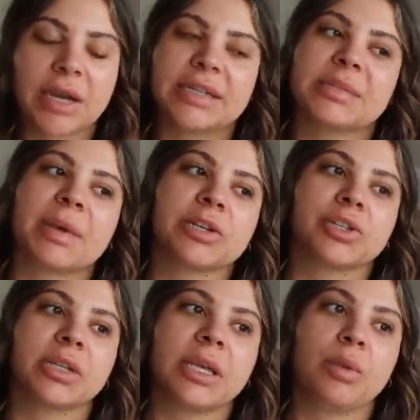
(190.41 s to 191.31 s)
and
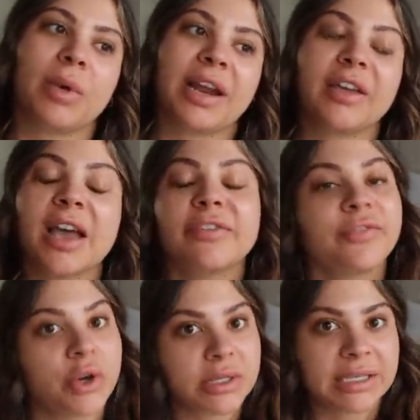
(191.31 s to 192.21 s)
especially when I had
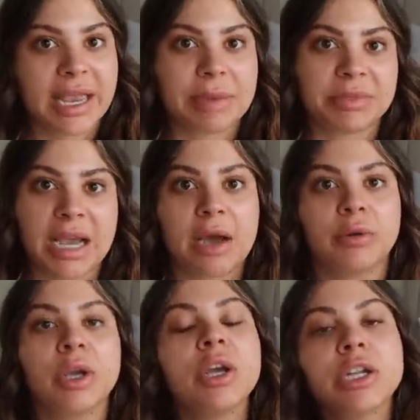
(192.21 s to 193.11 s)
first came down